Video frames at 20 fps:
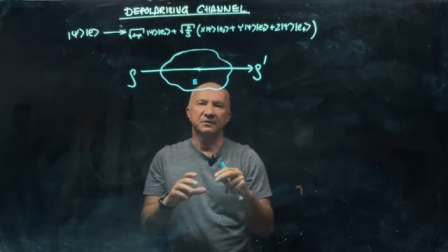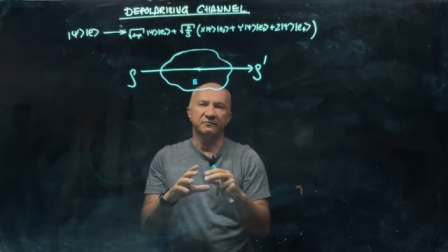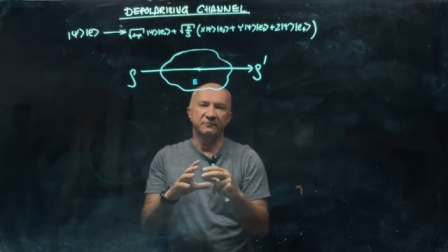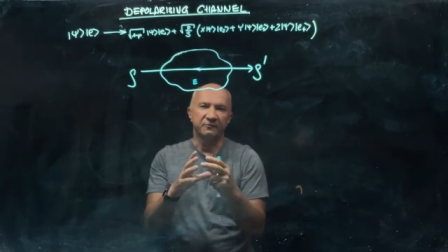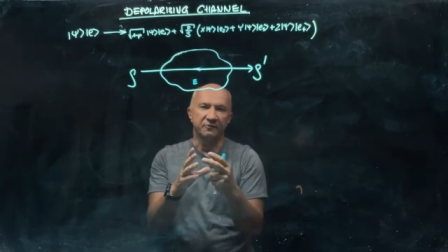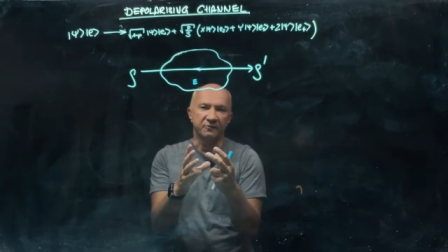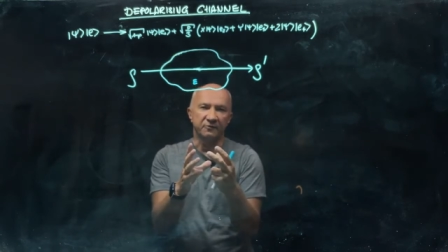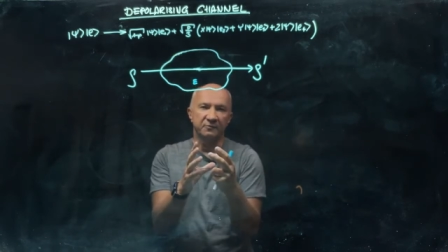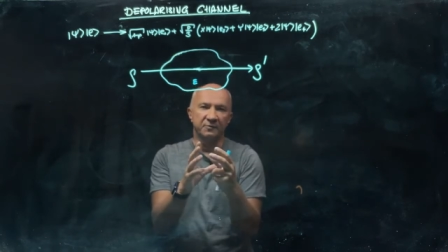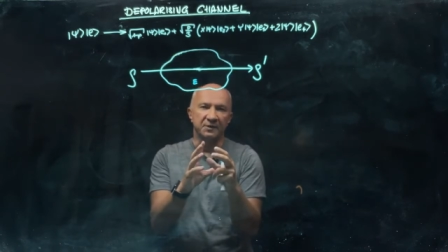
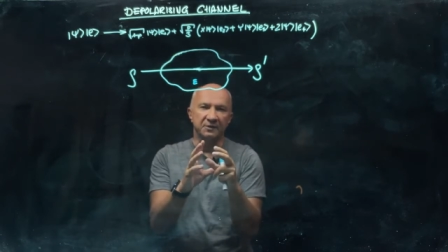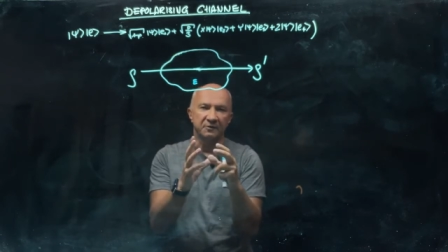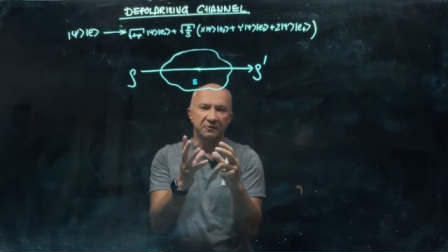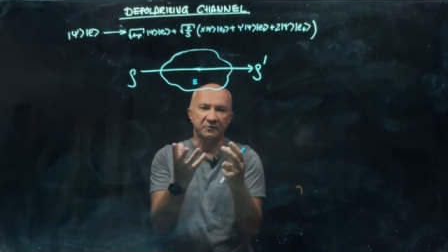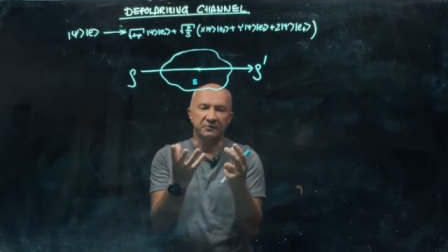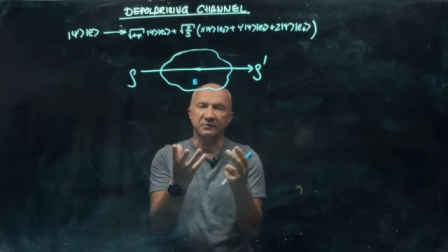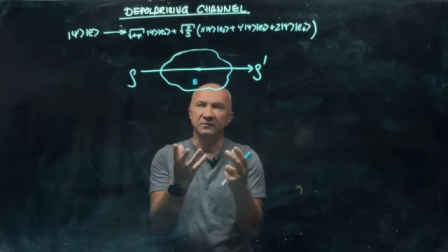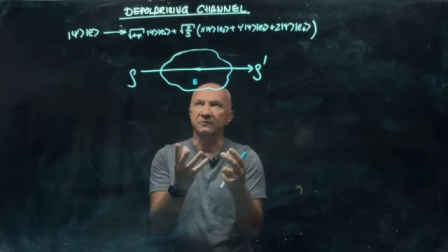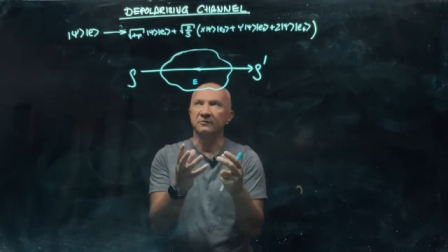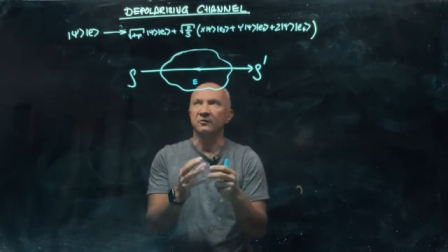form an
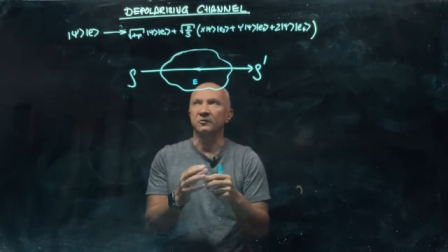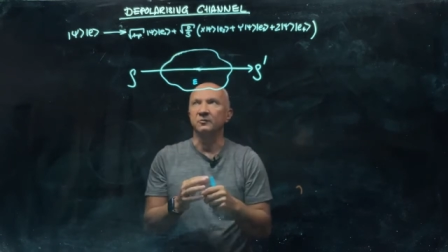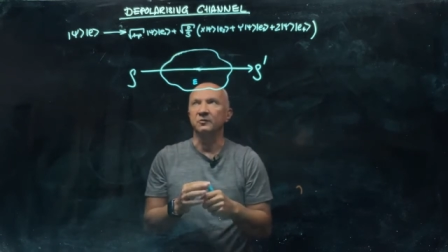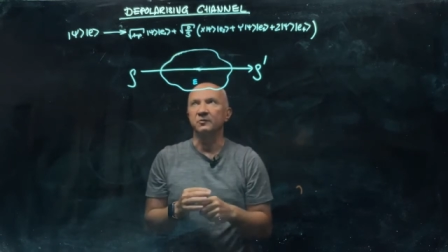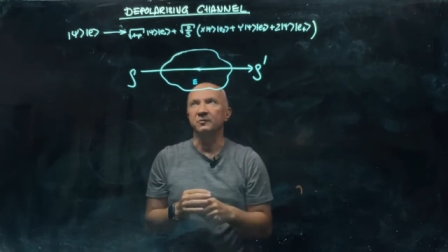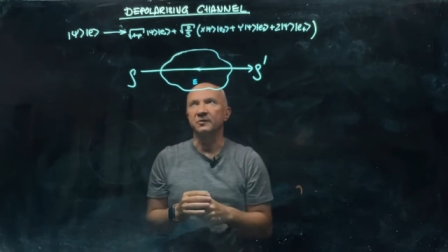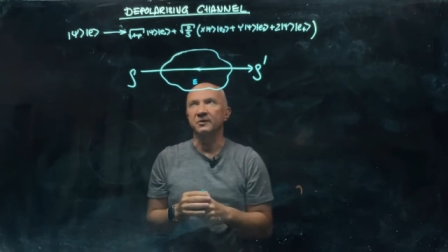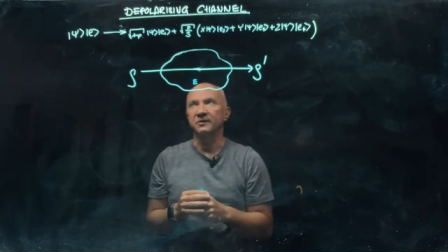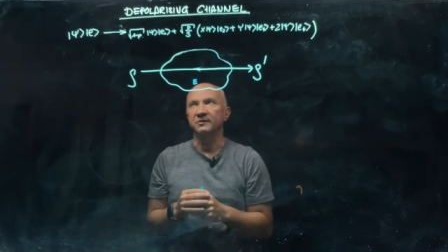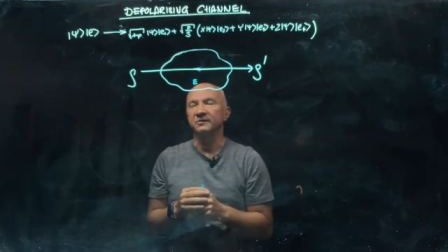orthonormal
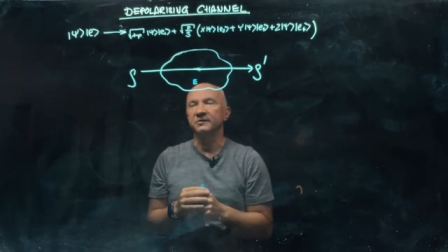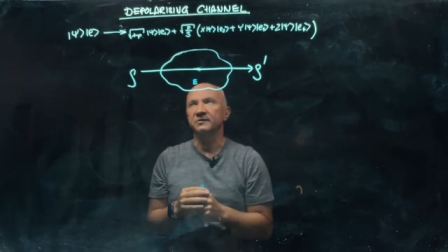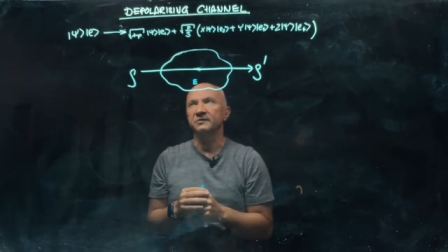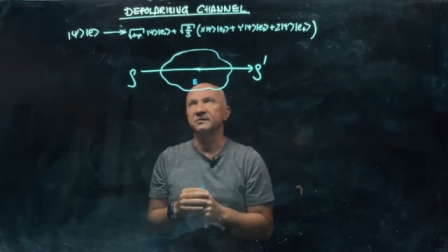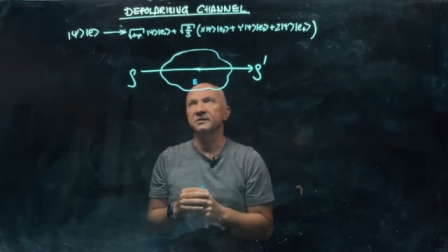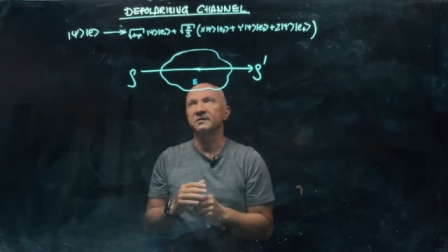basis.